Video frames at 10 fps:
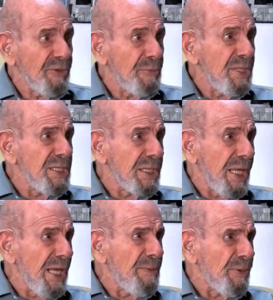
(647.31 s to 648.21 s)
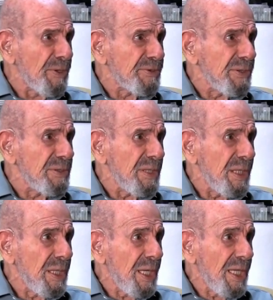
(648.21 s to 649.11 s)
if you meet a gay person
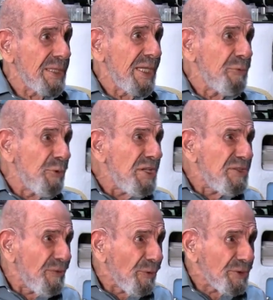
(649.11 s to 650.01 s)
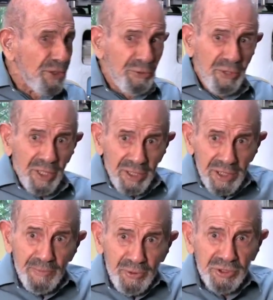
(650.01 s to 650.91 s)
and they reach for you,
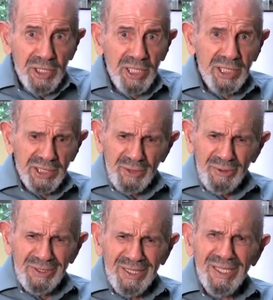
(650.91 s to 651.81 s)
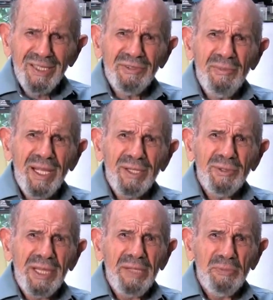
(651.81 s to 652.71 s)
you put your hand there, what the hell's the matter
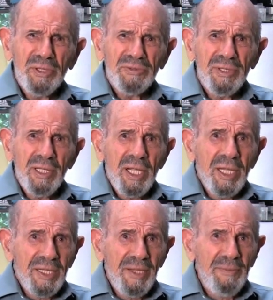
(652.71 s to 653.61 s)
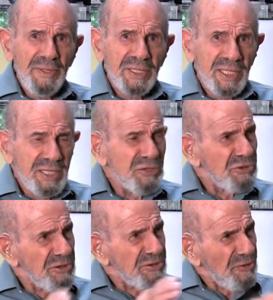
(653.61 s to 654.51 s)
with that person? They've been
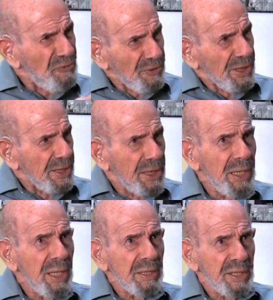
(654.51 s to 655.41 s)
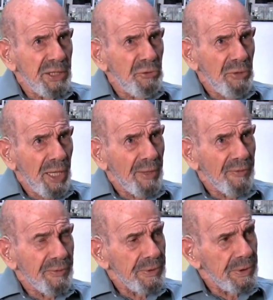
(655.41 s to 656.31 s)
conditioned differently than you
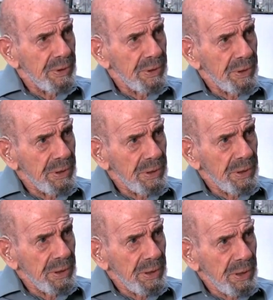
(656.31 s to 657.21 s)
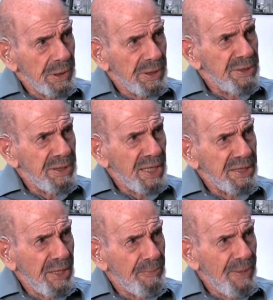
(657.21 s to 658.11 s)
have. Isn't
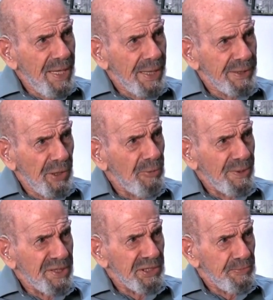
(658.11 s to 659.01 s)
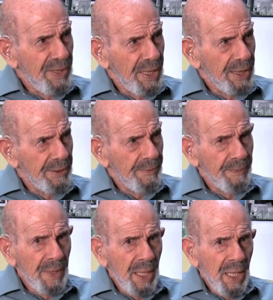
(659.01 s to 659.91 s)
that they're bad? Nobody is bad.
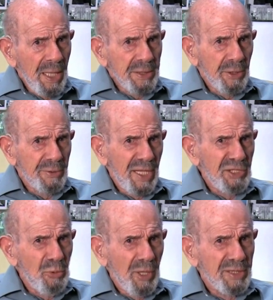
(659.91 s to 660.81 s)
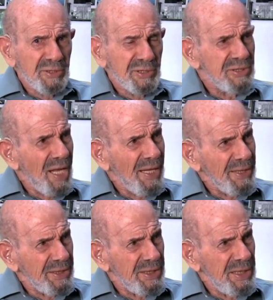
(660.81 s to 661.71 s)
So that's why
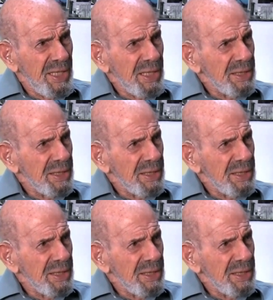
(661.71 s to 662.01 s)
society